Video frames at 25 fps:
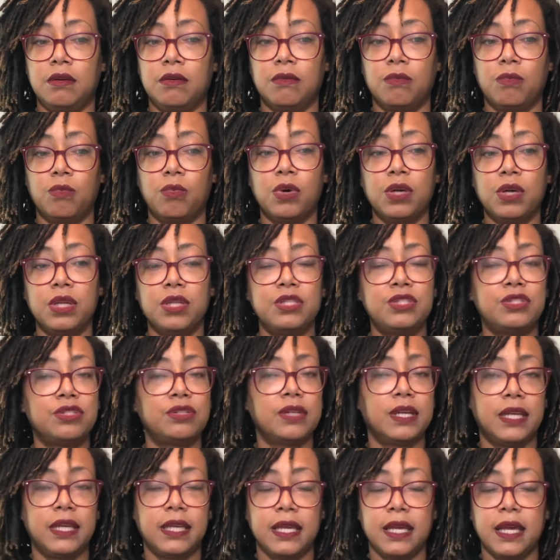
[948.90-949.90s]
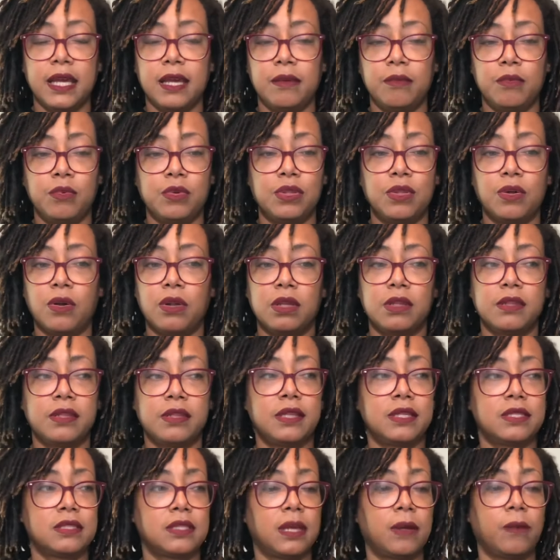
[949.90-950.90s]
What is your end game with all of
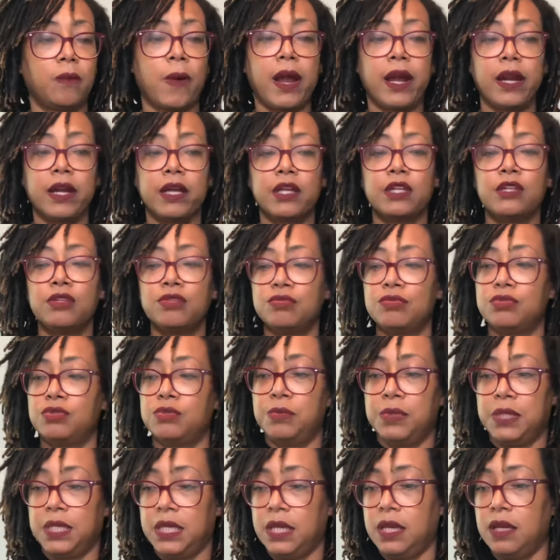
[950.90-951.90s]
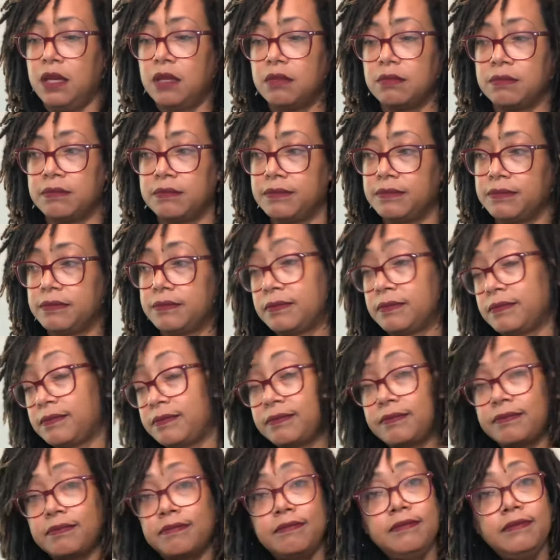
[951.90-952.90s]
this? Like, why are you doing it?
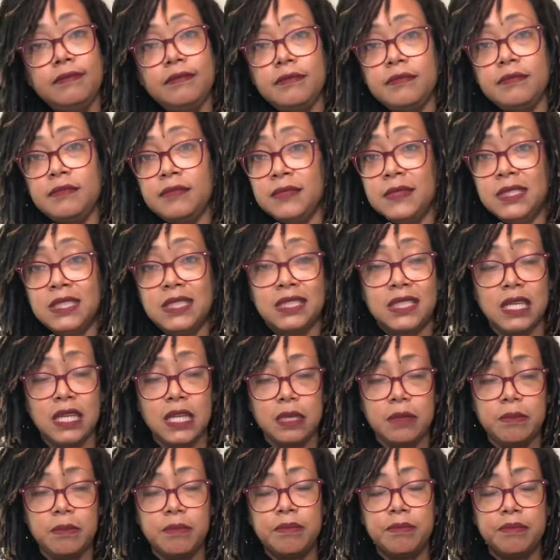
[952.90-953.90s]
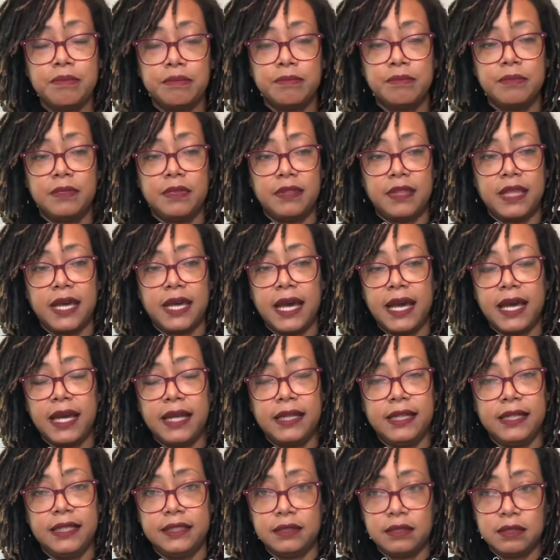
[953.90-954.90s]
Keep that,
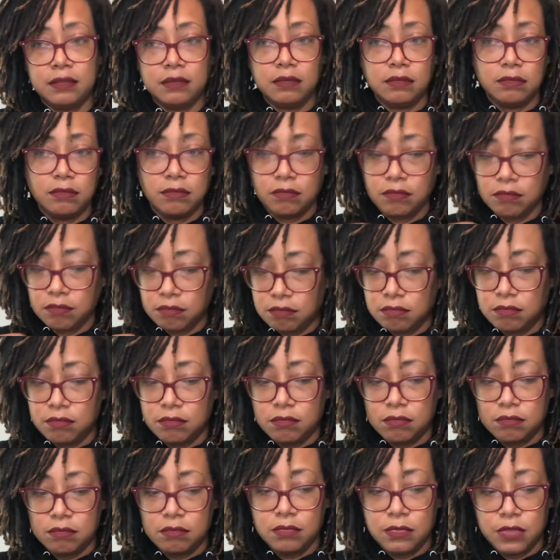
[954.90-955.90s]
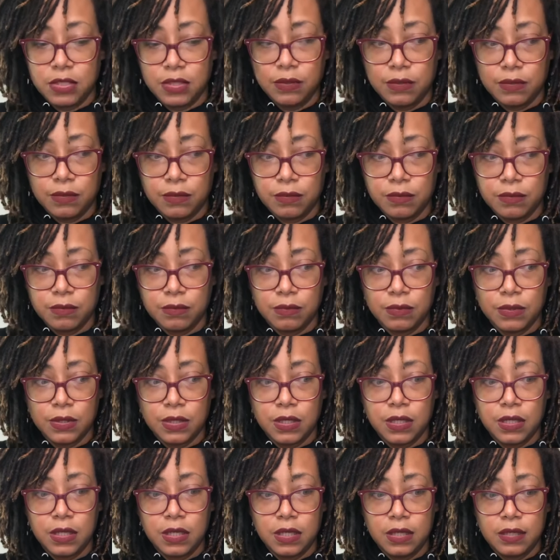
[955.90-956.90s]
you know,
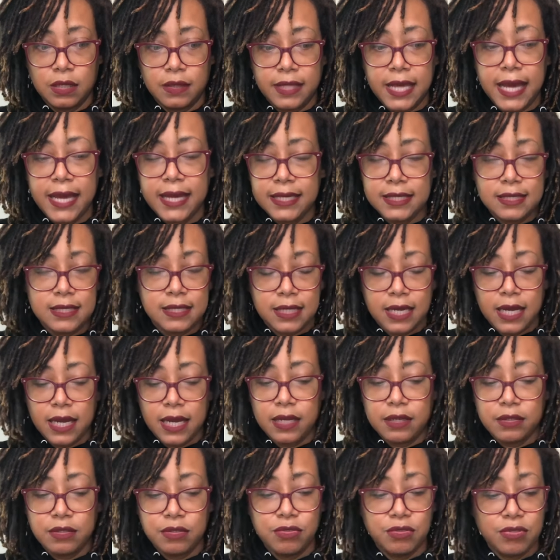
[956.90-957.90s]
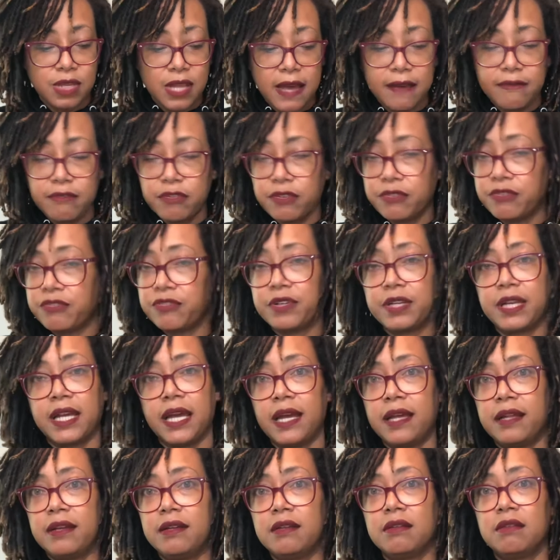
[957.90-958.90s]
that inside. You never
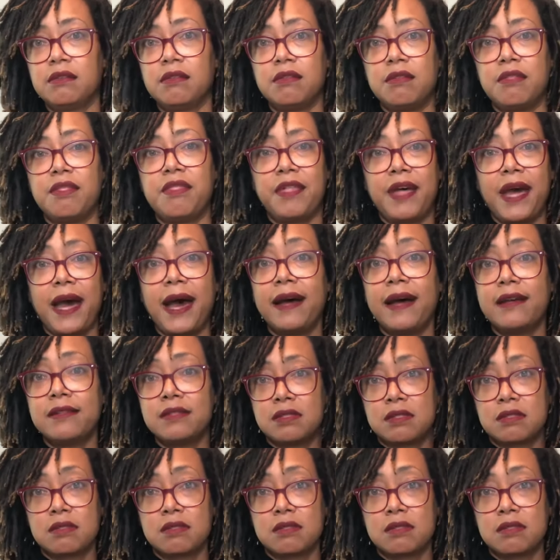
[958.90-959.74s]
forget that.